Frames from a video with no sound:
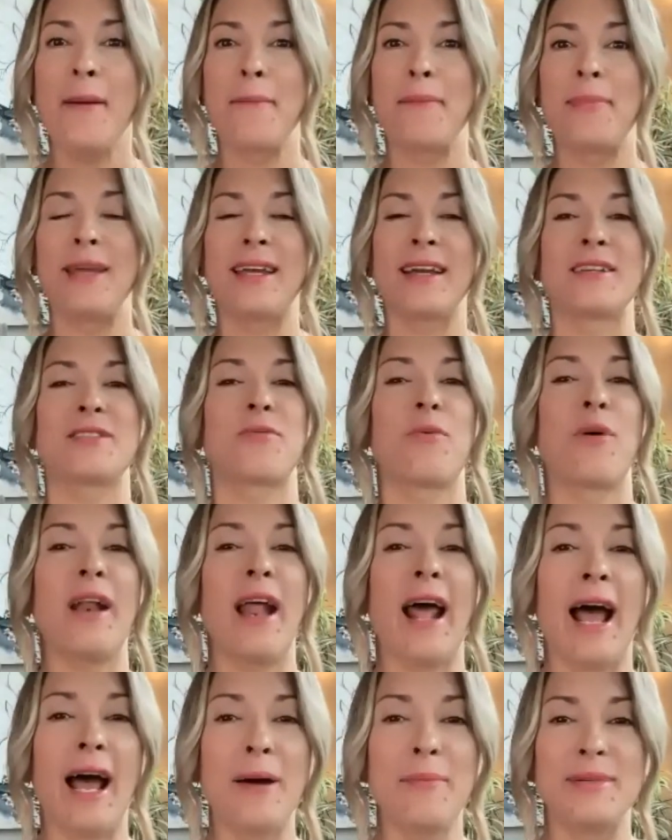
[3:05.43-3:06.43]
Because what
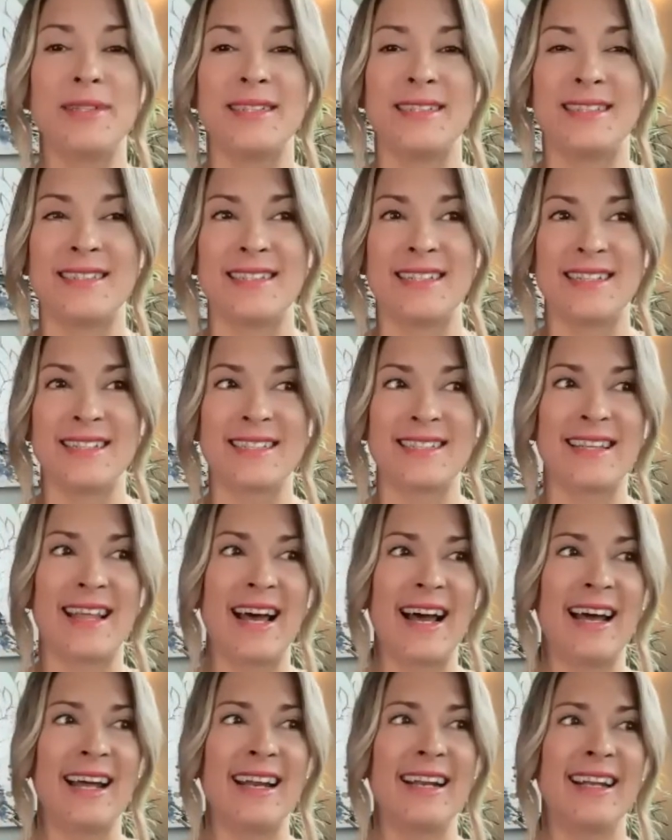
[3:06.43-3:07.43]
happens is
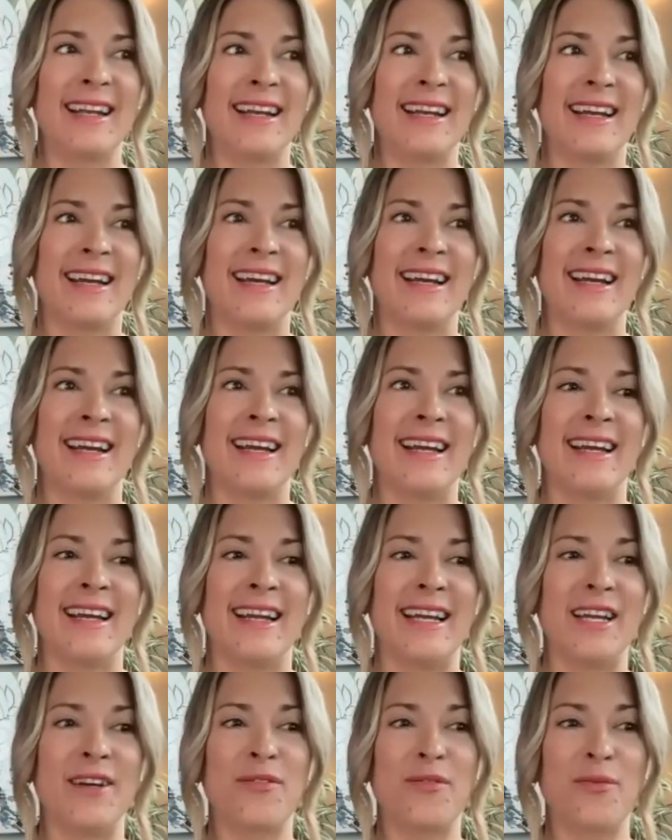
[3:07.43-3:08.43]
that
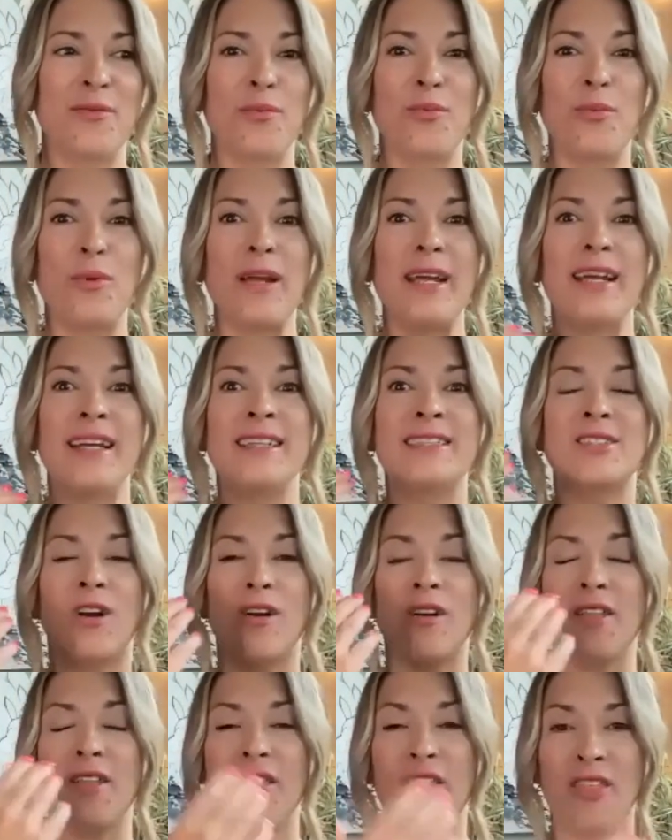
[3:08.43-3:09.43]
if we
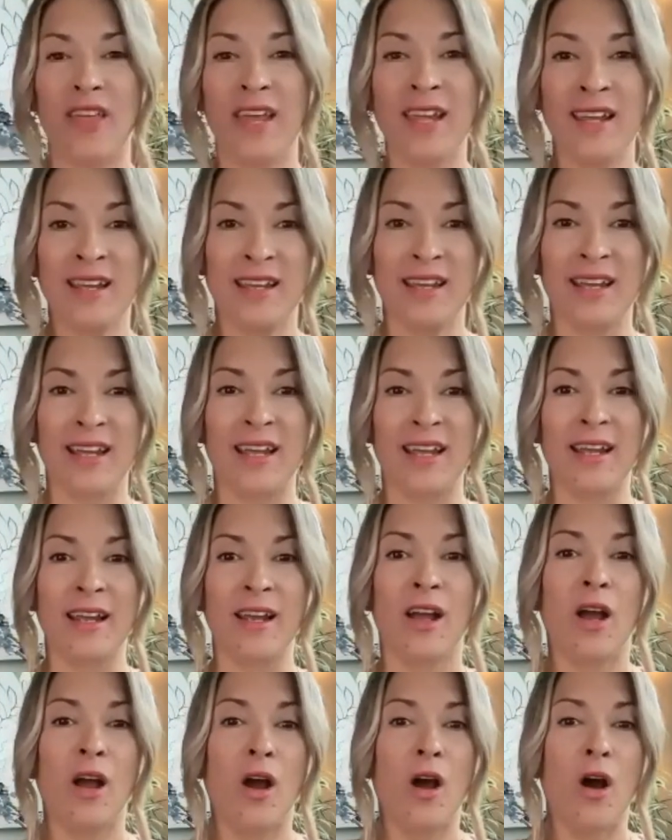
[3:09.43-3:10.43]
start
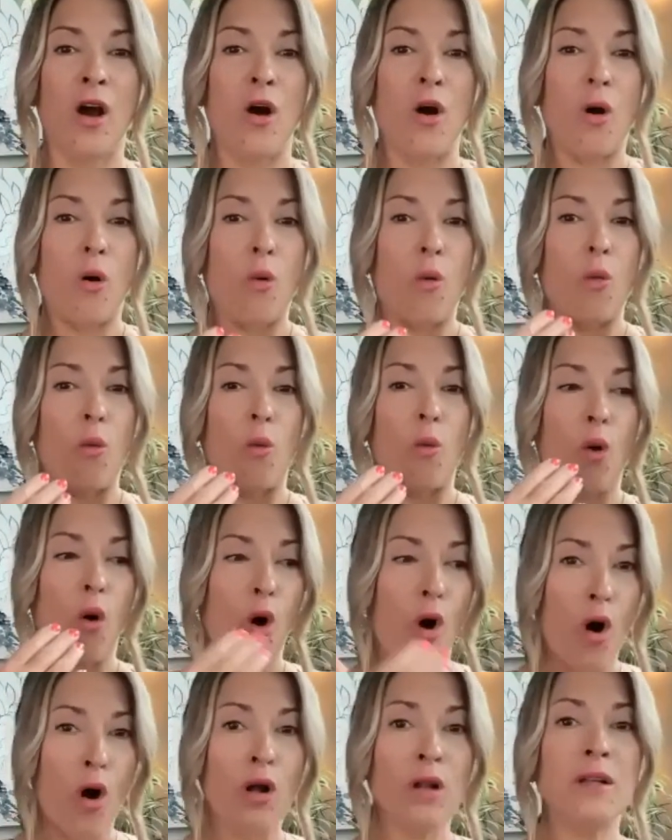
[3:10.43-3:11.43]
thinking
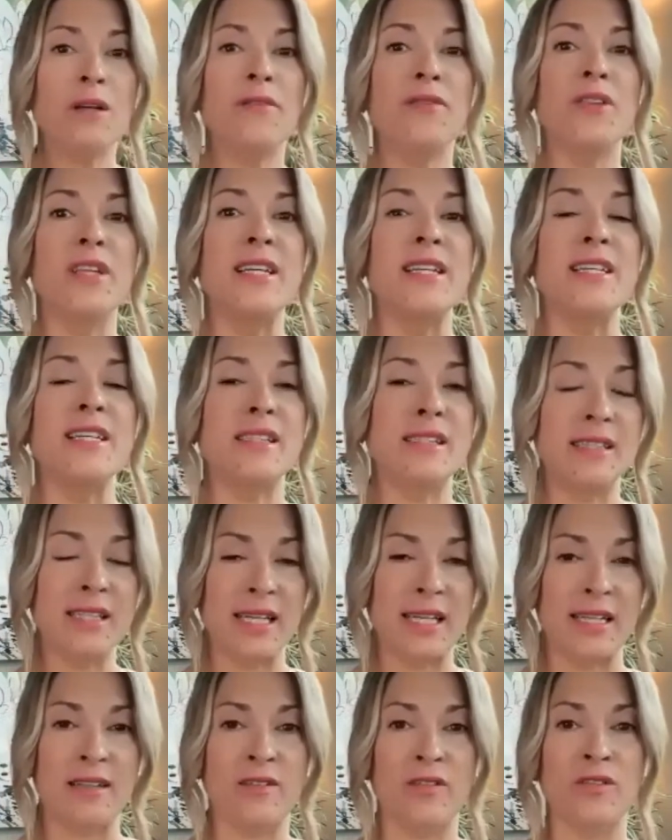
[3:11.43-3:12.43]
all of these
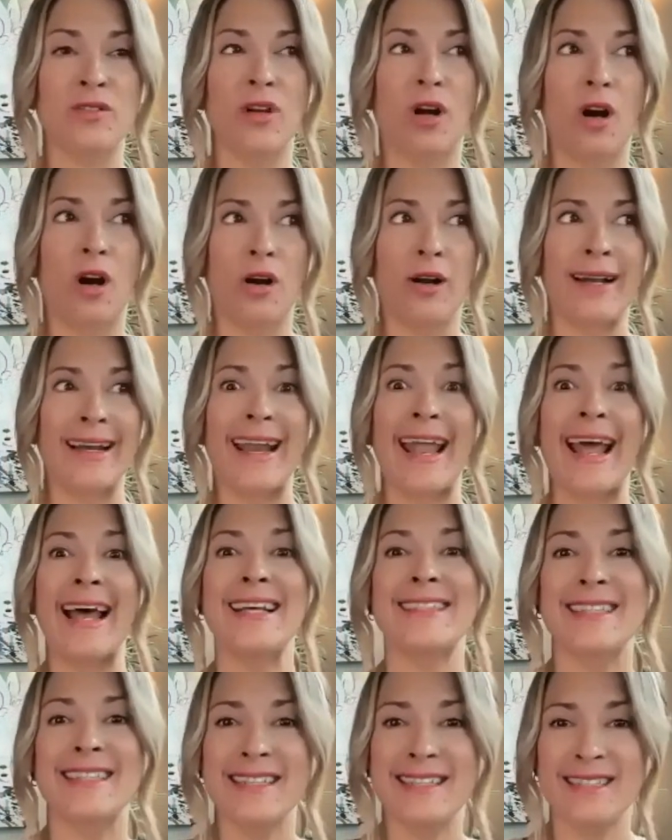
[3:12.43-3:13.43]
things are
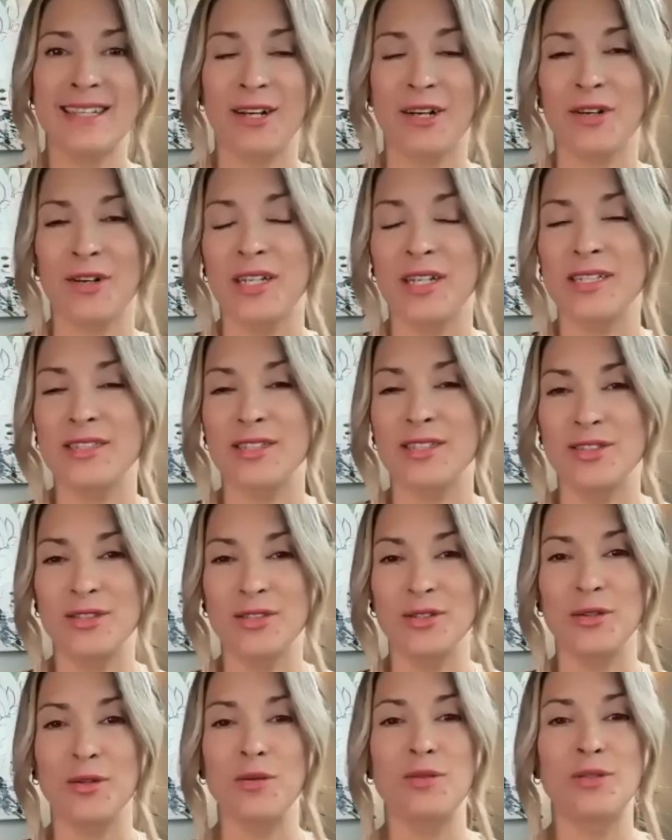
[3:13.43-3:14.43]
necessary to
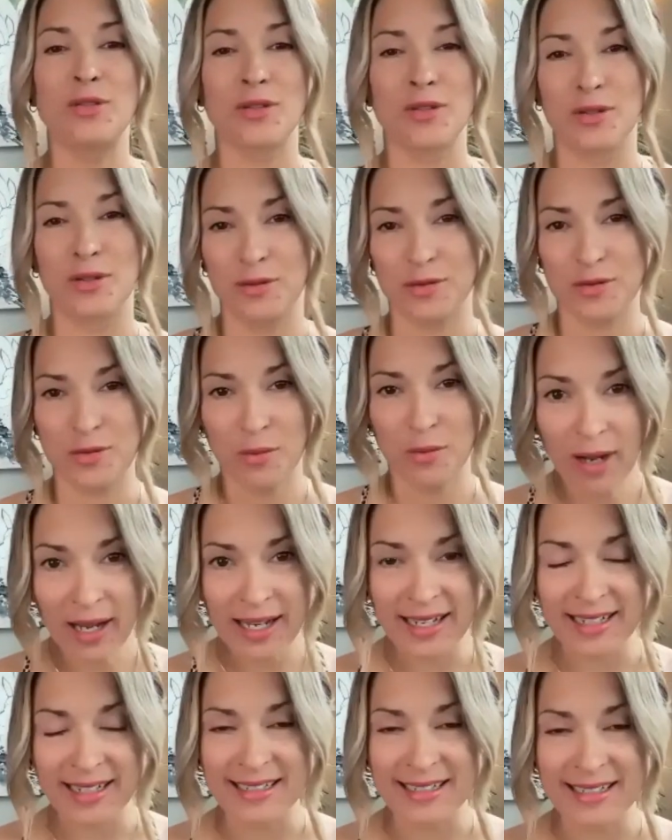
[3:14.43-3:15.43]
do to lose
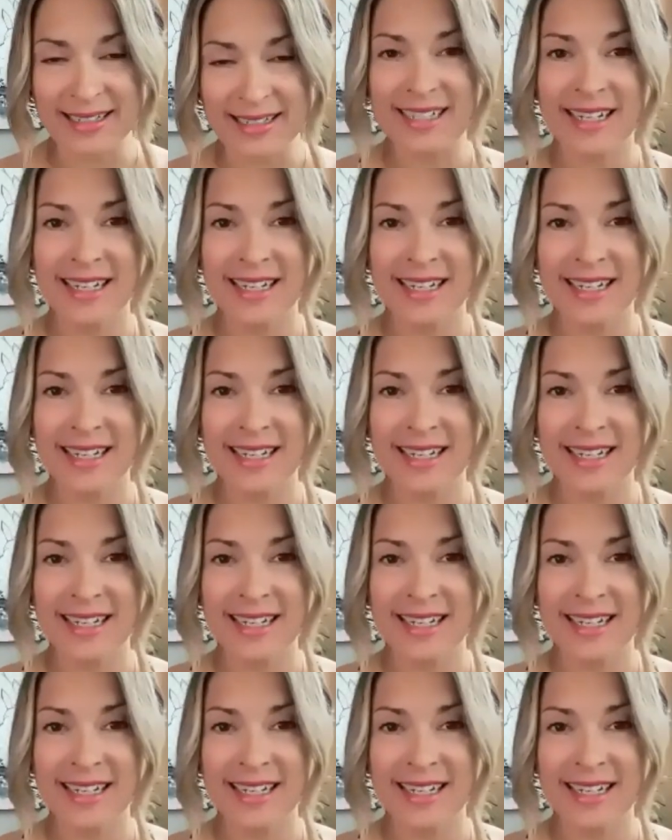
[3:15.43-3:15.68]
weight,